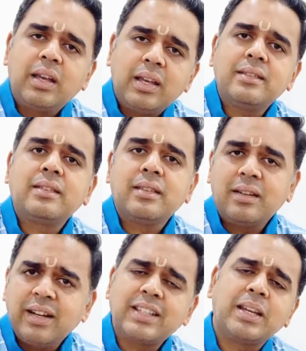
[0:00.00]
his
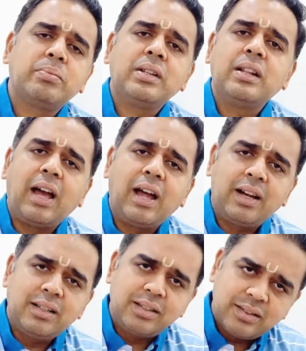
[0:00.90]
disciple
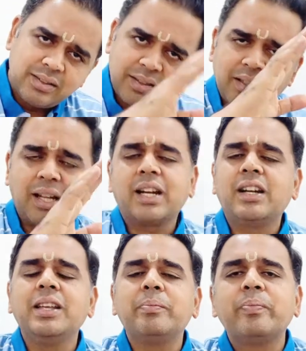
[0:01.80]
had
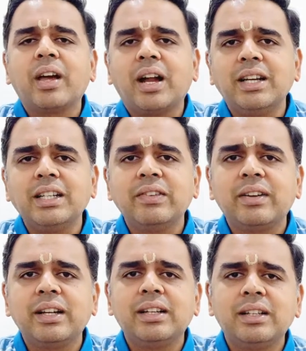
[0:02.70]
correctly
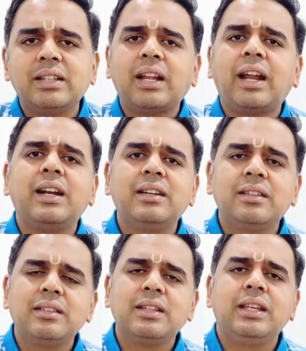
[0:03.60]
identified her, and
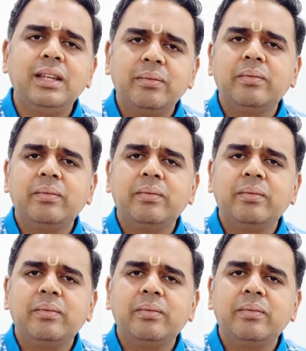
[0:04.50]
he